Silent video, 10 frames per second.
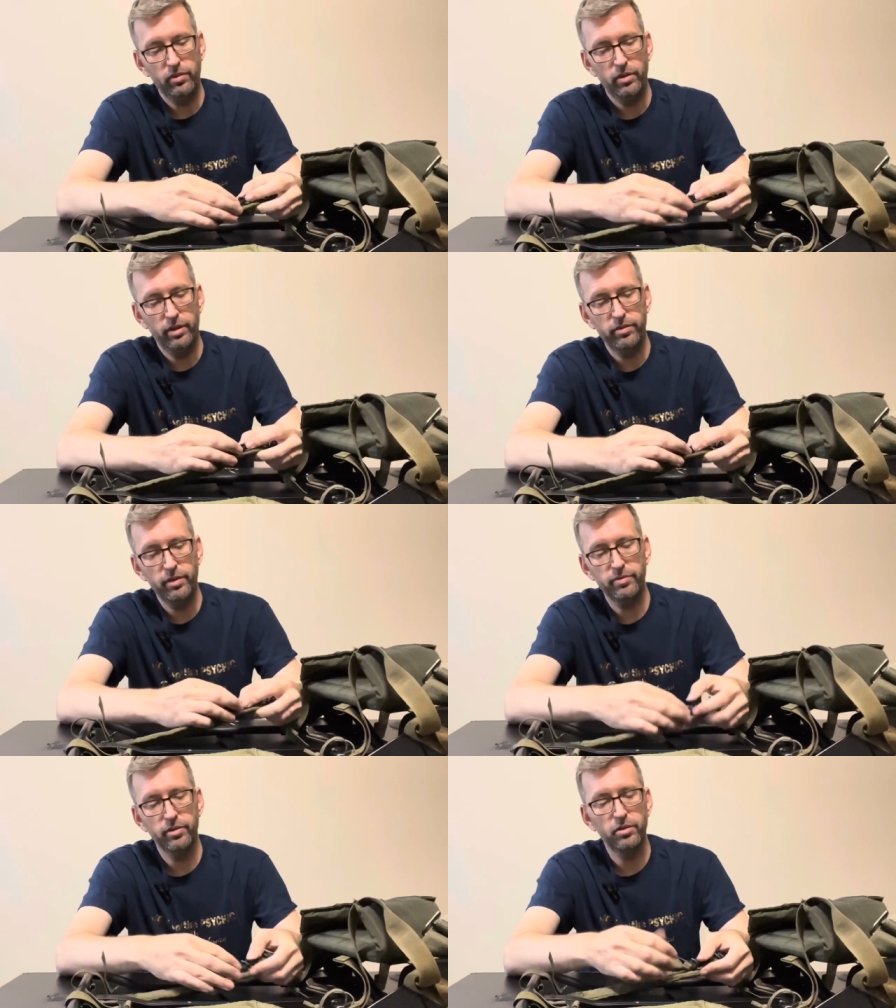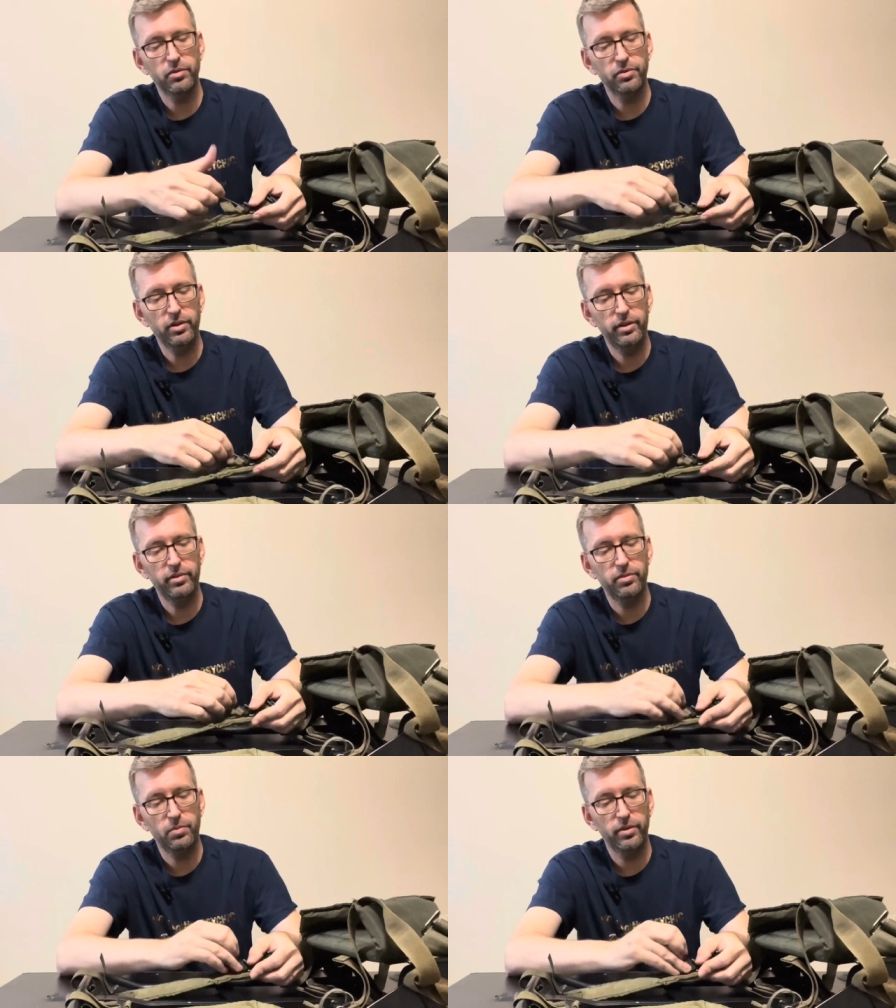it's never going to
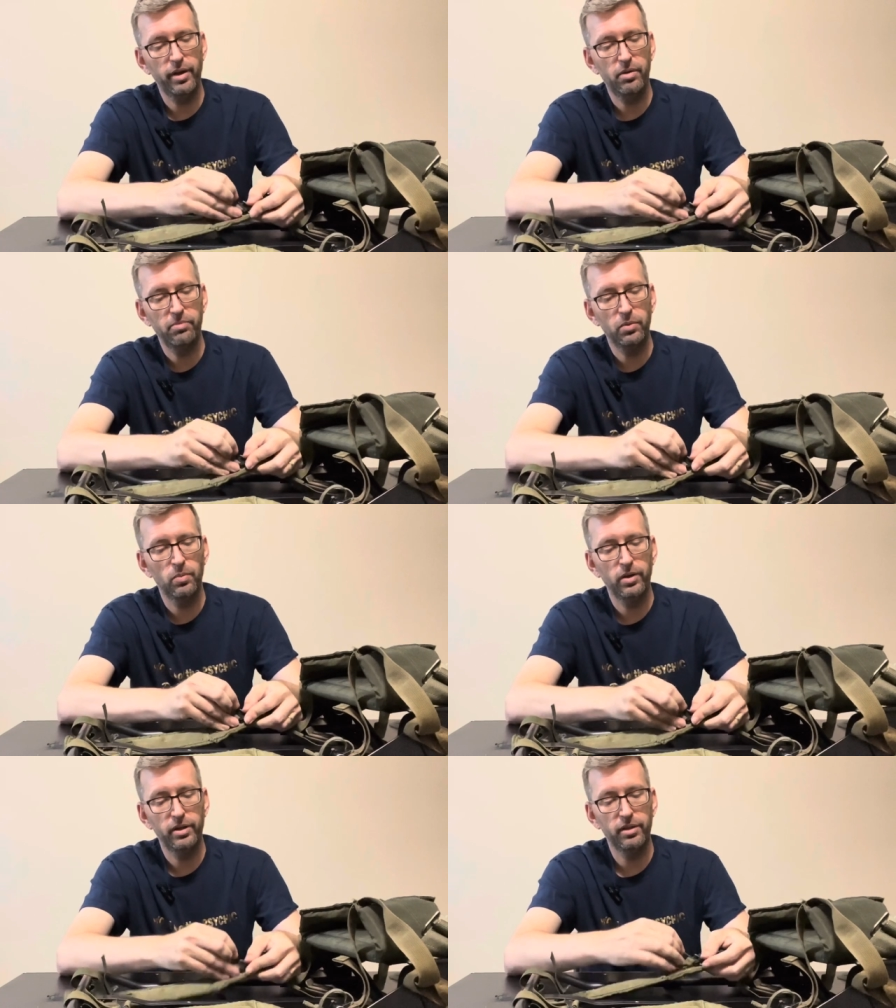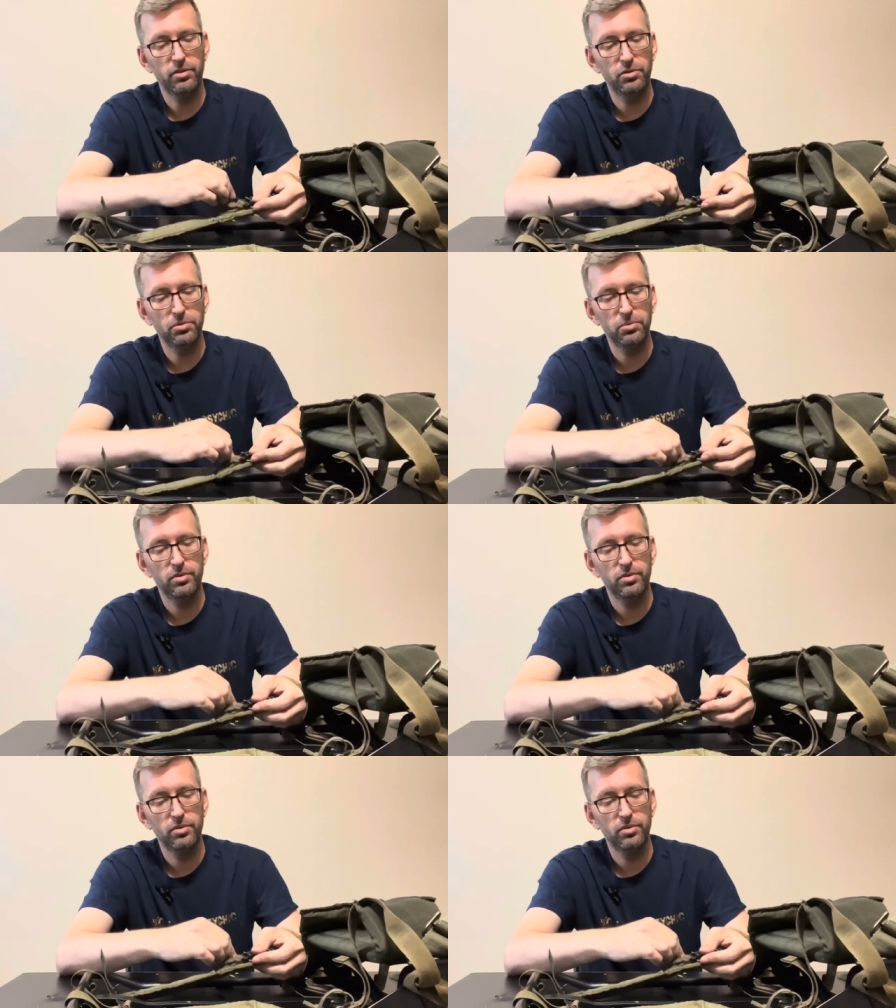release without me wanting it to.